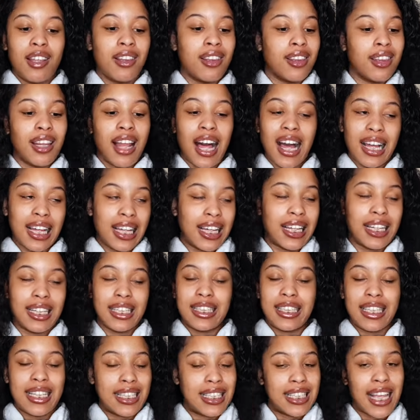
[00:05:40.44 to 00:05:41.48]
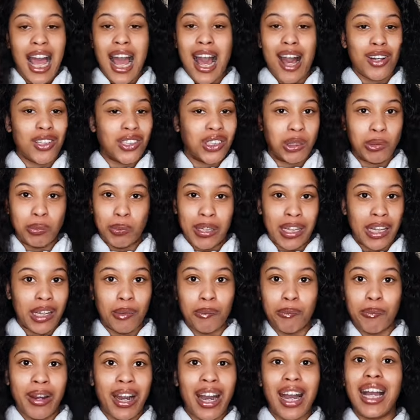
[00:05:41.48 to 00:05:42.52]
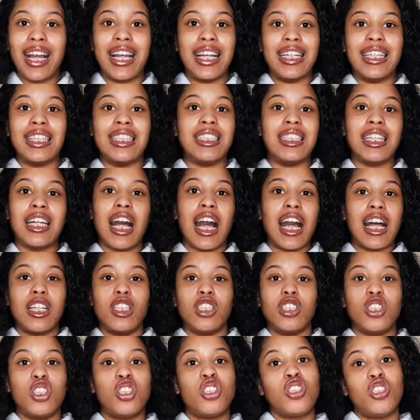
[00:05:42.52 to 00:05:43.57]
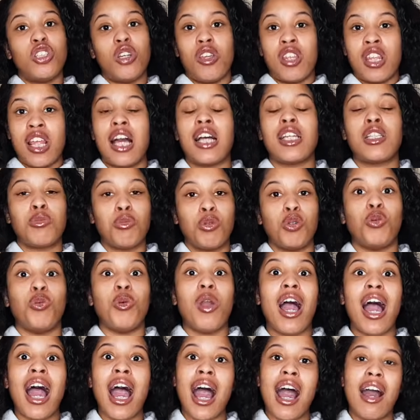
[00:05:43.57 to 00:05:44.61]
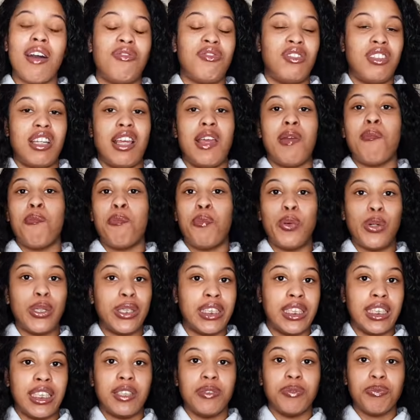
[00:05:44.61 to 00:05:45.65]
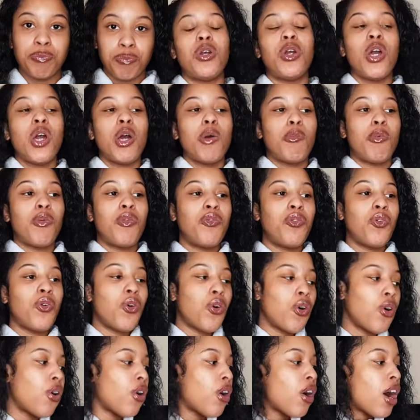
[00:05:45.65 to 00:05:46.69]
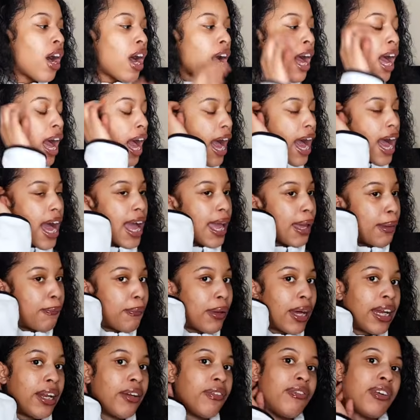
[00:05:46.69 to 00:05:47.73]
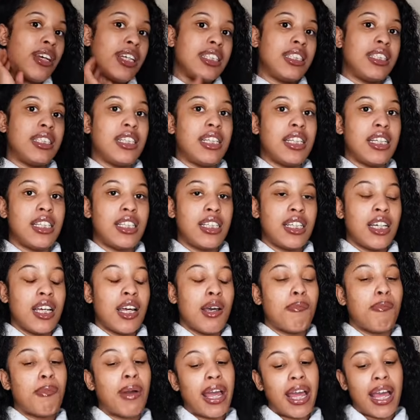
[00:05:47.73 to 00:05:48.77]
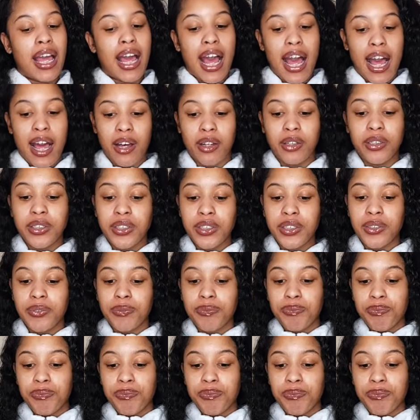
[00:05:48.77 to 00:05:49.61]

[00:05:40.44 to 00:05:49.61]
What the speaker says: like this house being mine. And so that's what you have to embody. Before I manifested my house,